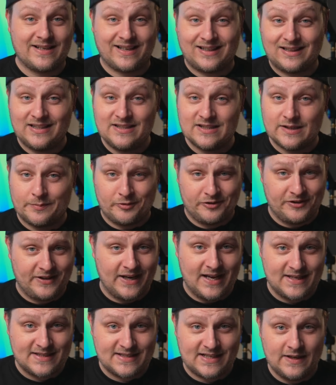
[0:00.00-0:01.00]
it cleans up your
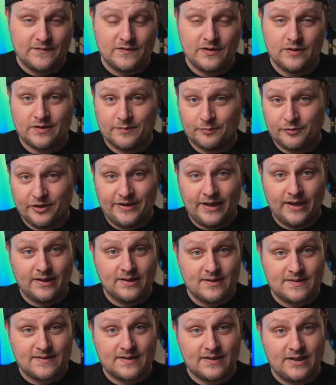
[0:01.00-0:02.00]
desk, gives you some
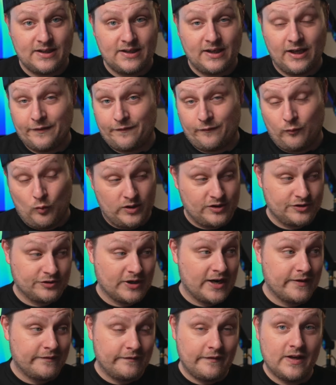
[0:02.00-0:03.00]
redundancy if one
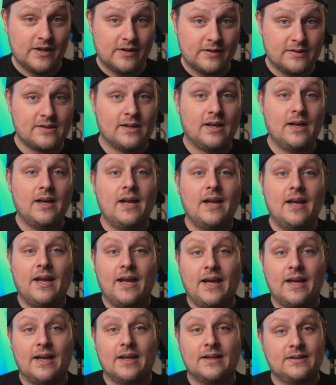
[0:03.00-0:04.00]
drive fails.
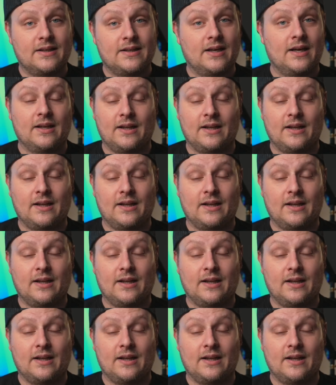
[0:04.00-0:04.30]
And uh,